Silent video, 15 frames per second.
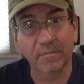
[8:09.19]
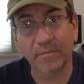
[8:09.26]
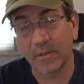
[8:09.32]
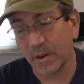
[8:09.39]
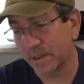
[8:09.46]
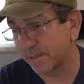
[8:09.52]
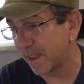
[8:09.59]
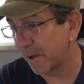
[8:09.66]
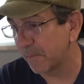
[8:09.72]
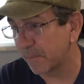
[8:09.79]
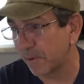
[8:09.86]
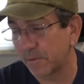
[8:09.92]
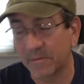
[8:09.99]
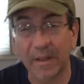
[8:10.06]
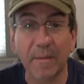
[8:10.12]
For
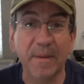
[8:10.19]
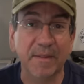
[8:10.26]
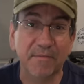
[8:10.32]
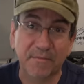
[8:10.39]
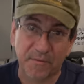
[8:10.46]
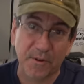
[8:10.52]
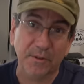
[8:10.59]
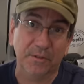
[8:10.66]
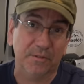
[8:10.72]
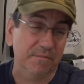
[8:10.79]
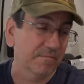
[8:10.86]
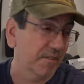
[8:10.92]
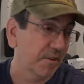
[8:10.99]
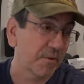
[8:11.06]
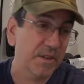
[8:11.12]
example, I mean, first
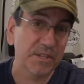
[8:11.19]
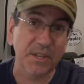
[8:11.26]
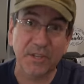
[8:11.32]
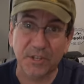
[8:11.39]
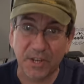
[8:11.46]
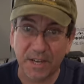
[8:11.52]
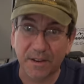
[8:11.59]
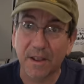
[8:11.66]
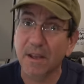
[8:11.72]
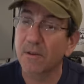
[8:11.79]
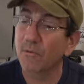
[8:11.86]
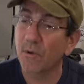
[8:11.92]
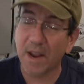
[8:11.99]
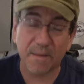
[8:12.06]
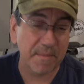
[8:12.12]
Chris and G
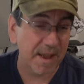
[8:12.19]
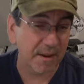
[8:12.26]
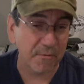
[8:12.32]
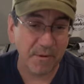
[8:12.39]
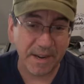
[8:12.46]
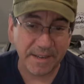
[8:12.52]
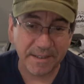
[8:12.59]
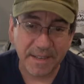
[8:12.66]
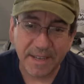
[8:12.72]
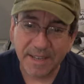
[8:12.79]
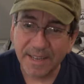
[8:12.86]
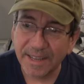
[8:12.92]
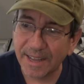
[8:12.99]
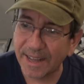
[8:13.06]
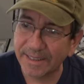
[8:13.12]
way back when,
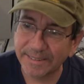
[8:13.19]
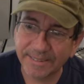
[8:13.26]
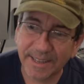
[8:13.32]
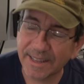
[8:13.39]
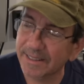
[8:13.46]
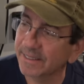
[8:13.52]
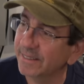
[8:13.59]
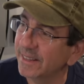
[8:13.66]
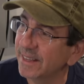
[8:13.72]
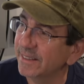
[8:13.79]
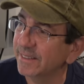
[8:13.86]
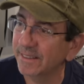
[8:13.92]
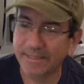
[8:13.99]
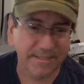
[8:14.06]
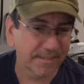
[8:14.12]
and and
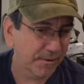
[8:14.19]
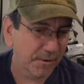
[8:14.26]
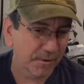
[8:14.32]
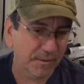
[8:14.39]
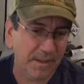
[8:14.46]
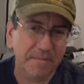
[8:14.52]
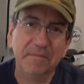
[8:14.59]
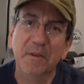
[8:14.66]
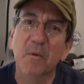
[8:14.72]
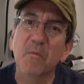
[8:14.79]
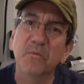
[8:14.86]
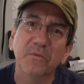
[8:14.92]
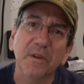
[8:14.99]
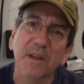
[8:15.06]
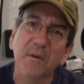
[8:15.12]
then the you know the the,
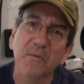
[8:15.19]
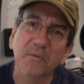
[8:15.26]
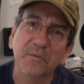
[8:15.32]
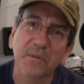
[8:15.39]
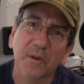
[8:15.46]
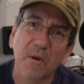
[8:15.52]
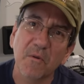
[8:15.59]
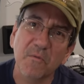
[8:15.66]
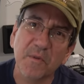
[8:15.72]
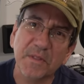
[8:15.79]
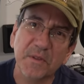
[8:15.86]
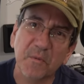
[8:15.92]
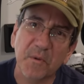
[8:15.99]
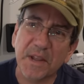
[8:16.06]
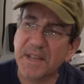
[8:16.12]
the Gone with
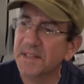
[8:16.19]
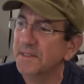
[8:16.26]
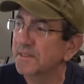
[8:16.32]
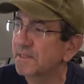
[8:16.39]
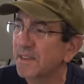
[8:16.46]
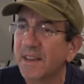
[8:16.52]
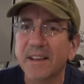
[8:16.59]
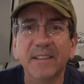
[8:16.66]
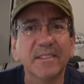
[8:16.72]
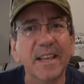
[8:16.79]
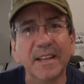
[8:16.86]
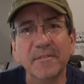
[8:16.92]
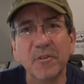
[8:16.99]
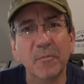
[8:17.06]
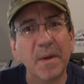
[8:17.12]
the Winds,
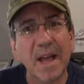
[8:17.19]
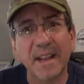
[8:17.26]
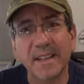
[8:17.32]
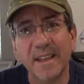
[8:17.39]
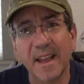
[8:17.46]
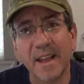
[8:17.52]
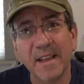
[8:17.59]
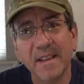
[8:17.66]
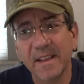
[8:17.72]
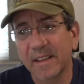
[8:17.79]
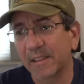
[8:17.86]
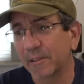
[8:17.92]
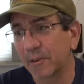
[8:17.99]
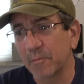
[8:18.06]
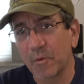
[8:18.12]
Technomadia,
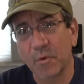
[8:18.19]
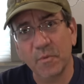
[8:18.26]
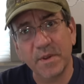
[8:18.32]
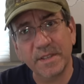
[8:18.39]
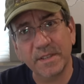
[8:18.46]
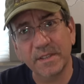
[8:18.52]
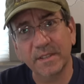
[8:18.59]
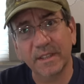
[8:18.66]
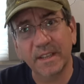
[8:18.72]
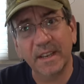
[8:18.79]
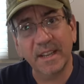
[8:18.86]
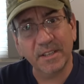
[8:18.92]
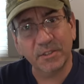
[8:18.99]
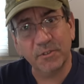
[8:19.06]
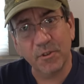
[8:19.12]
a little more recently,
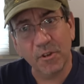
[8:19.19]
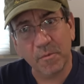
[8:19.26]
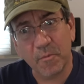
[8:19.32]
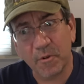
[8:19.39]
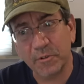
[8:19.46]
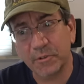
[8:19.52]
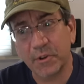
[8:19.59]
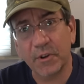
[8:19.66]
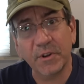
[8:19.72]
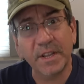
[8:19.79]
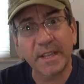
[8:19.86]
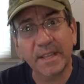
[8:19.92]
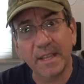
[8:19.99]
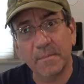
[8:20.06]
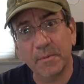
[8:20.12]
Less Junk More
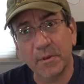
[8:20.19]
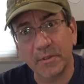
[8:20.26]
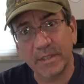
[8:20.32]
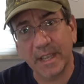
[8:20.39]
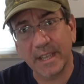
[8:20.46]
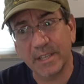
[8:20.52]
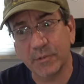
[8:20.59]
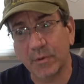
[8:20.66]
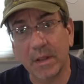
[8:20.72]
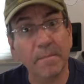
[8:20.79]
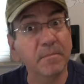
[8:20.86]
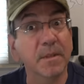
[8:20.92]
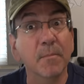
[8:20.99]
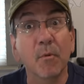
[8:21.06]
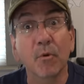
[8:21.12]
Journey, Keep Your
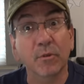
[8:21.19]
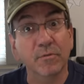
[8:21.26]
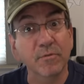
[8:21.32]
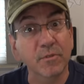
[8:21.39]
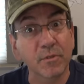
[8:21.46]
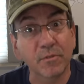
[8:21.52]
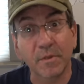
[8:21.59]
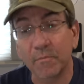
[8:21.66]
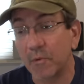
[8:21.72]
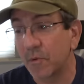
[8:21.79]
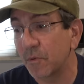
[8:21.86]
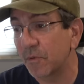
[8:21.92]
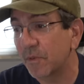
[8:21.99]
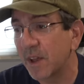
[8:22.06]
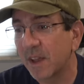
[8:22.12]
Daydream, The Mortons on the
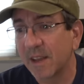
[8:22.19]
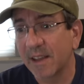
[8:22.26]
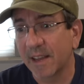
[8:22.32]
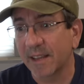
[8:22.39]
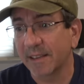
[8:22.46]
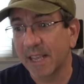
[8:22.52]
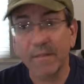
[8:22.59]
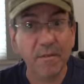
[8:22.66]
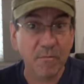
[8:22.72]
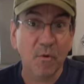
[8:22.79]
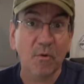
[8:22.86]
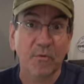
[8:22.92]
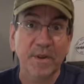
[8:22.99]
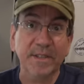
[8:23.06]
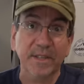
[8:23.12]
Move, and even
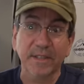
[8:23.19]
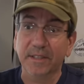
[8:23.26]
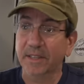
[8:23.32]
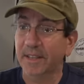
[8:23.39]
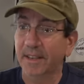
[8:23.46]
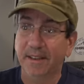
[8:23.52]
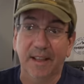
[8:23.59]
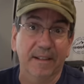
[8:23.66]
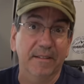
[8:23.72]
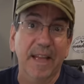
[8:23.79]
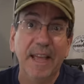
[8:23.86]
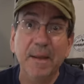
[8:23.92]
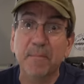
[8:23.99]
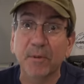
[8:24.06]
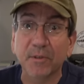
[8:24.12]
more recently like
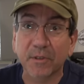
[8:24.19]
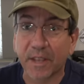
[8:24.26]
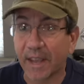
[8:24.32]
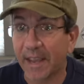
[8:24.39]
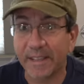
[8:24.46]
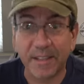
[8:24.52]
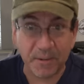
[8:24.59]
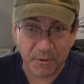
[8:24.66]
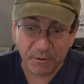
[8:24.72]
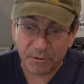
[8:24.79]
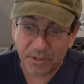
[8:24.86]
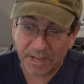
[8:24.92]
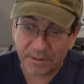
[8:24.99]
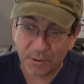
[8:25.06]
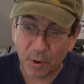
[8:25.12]
A plus K, The New
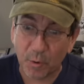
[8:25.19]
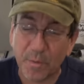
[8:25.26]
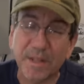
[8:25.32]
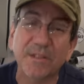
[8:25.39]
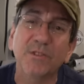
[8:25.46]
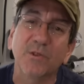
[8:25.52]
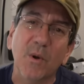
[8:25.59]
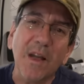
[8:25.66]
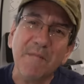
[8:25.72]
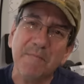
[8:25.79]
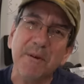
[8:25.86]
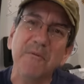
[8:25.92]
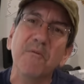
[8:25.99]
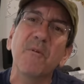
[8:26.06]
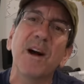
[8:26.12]
State Nomads. So I've
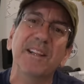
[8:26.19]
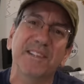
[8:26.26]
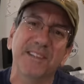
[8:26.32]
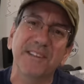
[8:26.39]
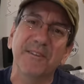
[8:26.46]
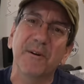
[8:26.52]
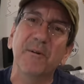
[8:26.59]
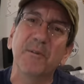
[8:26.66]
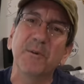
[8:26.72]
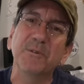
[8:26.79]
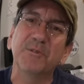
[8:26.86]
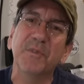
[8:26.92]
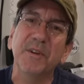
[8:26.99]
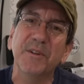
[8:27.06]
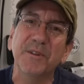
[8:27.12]
been watching all
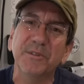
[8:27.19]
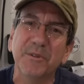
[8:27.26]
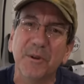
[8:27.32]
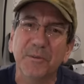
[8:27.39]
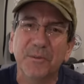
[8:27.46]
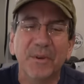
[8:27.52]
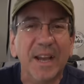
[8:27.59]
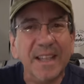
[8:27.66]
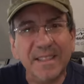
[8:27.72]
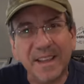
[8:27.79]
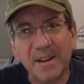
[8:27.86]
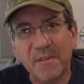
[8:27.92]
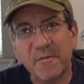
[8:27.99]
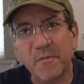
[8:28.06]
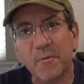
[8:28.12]
those videos, you know, to get
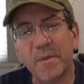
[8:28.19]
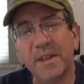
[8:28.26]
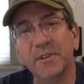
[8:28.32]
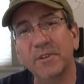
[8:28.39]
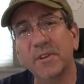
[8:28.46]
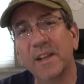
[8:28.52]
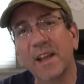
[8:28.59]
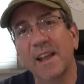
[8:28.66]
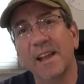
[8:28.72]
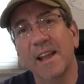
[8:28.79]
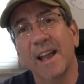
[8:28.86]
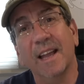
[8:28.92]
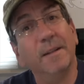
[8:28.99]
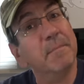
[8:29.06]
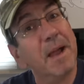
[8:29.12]
that information,
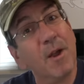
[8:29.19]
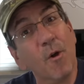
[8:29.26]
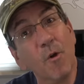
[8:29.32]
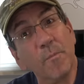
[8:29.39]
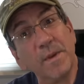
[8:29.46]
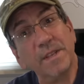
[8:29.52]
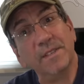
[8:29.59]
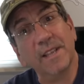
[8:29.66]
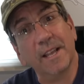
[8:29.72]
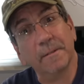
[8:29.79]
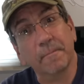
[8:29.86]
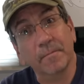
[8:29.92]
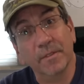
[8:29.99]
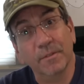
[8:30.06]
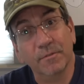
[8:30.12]
and my hope is
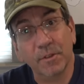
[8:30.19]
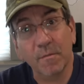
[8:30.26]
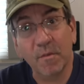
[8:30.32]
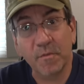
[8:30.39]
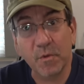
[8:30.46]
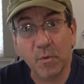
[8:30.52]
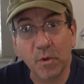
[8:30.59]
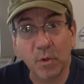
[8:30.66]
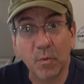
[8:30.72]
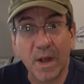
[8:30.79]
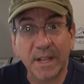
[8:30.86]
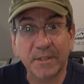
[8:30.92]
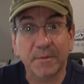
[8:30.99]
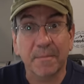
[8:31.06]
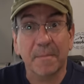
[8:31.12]
that some of you will
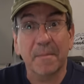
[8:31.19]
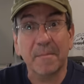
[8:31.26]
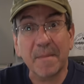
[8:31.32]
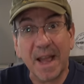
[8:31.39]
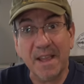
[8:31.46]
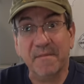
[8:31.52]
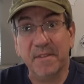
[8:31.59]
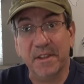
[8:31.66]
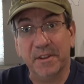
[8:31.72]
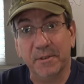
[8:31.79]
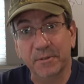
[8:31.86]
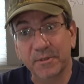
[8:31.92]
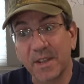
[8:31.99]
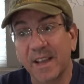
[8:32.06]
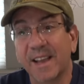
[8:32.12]
watch my
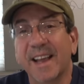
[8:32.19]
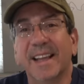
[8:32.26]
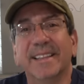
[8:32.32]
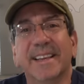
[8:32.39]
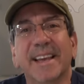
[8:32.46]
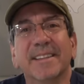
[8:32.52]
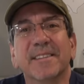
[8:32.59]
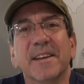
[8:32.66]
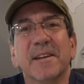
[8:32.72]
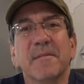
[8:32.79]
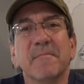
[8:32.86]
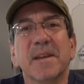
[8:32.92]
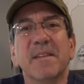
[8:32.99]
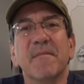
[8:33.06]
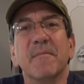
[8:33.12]
videos and get
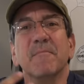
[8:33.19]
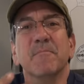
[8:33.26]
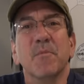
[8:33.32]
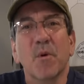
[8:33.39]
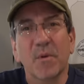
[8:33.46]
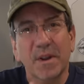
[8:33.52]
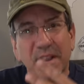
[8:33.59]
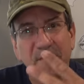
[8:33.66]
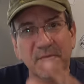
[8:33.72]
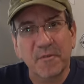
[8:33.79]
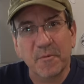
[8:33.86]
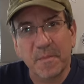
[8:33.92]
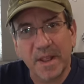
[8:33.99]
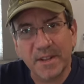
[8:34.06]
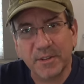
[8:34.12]
even more
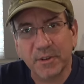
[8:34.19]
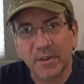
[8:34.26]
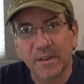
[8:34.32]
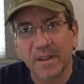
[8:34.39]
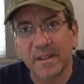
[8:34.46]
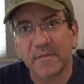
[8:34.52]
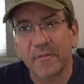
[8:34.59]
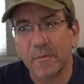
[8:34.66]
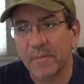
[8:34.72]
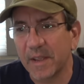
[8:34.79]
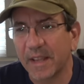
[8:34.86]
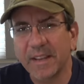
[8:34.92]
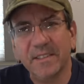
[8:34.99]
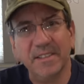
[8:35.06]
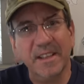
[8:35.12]
information eh, from
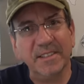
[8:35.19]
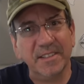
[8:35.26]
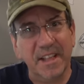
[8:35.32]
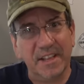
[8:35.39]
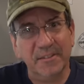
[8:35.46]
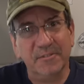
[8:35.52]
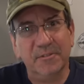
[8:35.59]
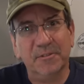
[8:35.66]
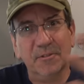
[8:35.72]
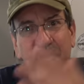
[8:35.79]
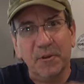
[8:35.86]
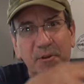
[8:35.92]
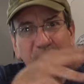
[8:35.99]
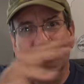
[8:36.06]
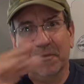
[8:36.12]
me and it's, it's like a
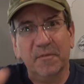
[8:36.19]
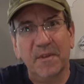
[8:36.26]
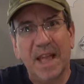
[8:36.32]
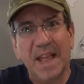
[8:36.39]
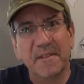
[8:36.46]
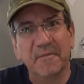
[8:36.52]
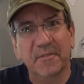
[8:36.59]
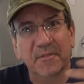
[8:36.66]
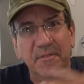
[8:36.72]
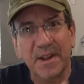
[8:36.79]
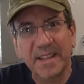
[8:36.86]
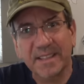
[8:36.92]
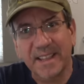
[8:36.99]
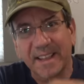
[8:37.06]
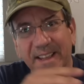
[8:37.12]
circle of life
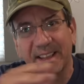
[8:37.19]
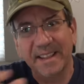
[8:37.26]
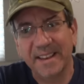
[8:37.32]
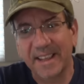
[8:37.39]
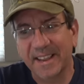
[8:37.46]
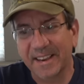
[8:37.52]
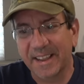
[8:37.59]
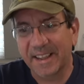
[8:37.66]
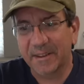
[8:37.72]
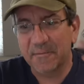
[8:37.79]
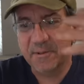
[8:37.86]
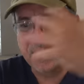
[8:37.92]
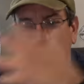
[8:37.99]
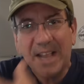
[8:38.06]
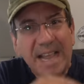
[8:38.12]
right like a like, like a
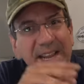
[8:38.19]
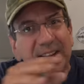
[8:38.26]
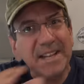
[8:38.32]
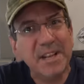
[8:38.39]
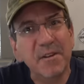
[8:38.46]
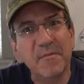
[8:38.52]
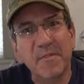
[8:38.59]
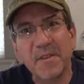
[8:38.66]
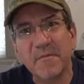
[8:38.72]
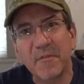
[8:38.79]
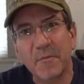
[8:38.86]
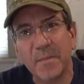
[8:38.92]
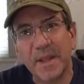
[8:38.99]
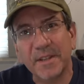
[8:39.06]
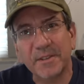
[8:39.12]
recycling of
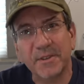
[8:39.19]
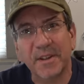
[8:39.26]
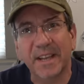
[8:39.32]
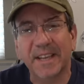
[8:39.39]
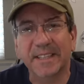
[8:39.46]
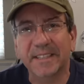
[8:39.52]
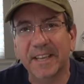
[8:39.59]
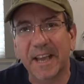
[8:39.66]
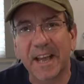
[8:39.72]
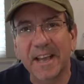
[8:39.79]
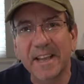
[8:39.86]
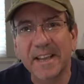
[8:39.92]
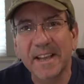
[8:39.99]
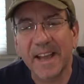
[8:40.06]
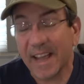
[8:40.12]
information and uh,
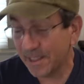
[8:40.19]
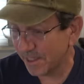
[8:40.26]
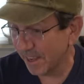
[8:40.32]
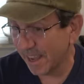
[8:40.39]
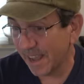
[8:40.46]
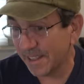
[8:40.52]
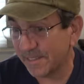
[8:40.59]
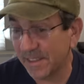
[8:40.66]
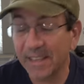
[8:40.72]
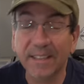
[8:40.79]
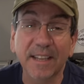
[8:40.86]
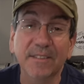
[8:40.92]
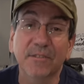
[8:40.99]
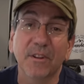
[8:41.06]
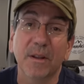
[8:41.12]
i think i think
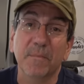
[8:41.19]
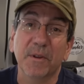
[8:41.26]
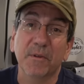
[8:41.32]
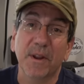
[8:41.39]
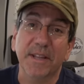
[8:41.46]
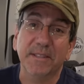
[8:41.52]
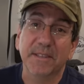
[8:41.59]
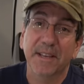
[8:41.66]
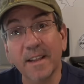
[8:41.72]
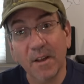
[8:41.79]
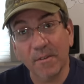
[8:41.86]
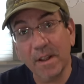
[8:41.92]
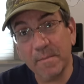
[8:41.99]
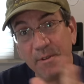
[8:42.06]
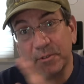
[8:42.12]
that's gonna be great
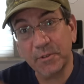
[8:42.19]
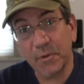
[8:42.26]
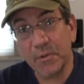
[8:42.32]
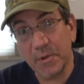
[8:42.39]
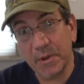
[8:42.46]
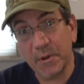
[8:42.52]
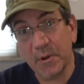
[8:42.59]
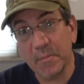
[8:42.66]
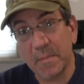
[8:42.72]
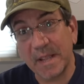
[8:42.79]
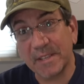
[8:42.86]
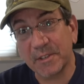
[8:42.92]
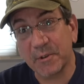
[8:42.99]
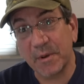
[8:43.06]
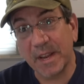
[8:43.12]
now let me show you here on
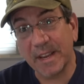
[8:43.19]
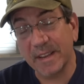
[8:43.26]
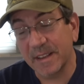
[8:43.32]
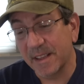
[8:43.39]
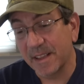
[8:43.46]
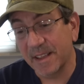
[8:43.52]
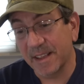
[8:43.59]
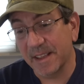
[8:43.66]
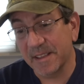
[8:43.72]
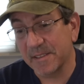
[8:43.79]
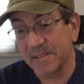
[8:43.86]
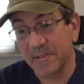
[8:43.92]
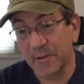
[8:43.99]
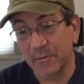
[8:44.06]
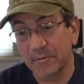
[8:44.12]
my screen uh,
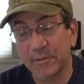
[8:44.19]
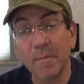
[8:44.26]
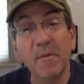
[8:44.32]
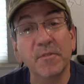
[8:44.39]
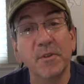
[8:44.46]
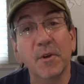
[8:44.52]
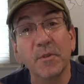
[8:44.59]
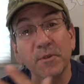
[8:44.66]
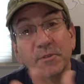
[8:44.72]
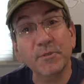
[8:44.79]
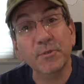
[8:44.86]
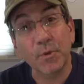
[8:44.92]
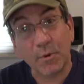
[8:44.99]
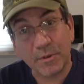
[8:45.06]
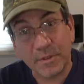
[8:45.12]
you know some of the other
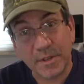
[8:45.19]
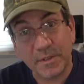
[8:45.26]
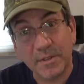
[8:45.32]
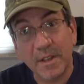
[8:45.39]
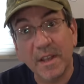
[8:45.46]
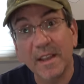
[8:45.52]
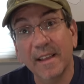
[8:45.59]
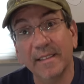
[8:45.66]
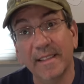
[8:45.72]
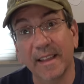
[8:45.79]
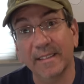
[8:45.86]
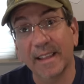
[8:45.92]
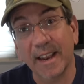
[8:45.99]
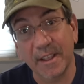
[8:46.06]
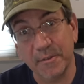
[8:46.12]
sources
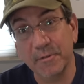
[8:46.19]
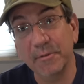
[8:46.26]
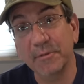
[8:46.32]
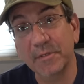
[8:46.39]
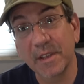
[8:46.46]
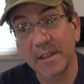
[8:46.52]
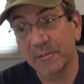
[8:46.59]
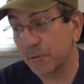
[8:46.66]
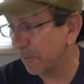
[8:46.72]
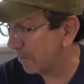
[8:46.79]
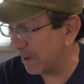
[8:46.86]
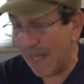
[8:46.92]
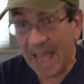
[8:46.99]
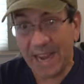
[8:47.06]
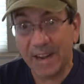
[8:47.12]
that, that i use to
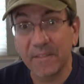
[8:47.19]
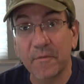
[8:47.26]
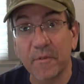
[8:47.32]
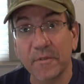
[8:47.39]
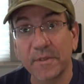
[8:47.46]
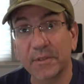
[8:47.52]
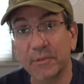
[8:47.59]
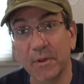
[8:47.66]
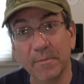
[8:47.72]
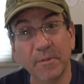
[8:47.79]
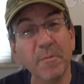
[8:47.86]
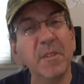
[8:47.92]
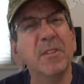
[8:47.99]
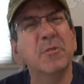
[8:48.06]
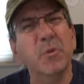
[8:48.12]
plan for this trip
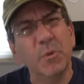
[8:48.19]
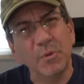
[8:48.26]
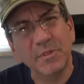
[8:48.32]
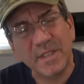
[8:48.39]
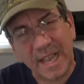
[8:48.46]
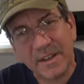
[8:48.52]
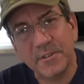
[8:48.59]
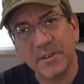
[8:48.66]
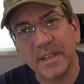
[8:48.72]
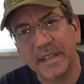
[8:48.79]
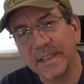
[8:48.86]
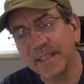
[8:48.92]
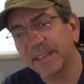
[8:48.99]
some of the tools actually